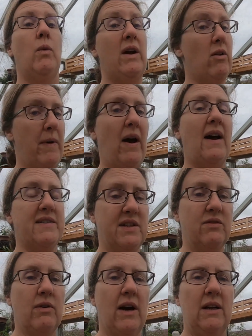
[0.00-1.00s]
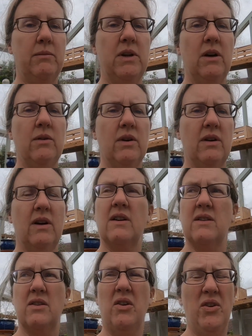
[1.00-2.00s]
We hear about acid rain, and we know that
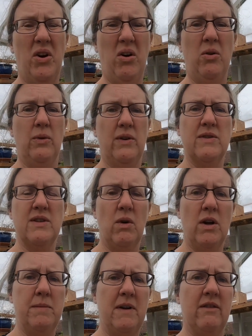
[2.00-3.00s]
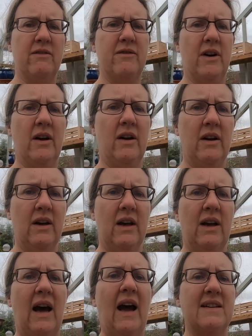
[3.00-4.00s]
uh, on the whole there is quite a bit of uh,
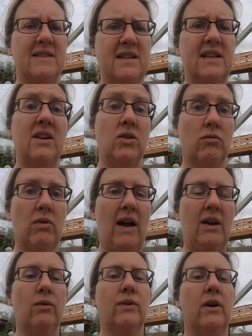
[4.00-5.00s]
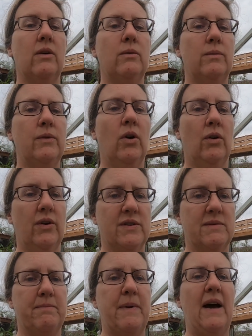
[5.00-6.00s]
acid in the rain, although not
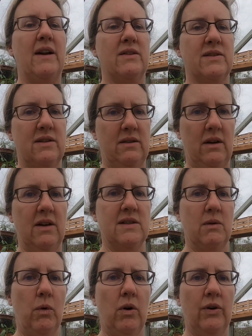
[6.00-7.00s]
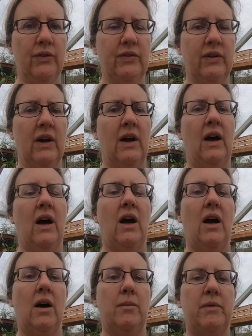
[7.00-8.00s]
as bad as, you know, as it was
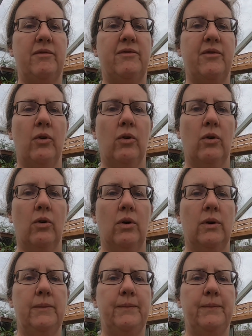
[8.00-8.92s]
uh, before